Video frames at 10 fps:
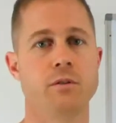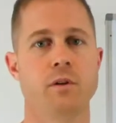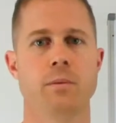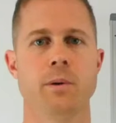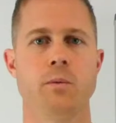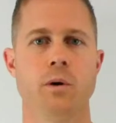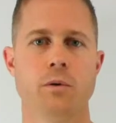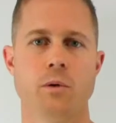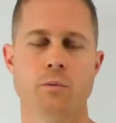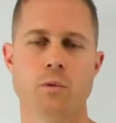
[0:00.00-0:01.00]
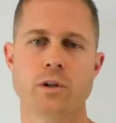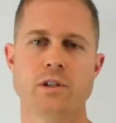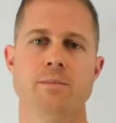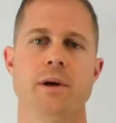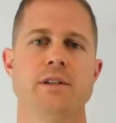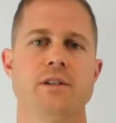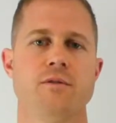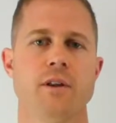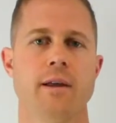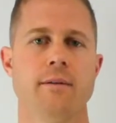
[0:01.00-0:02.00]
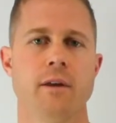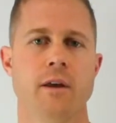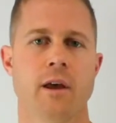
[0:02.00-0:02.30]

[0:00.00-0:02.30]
in the developing world? Like, what is the basis for that?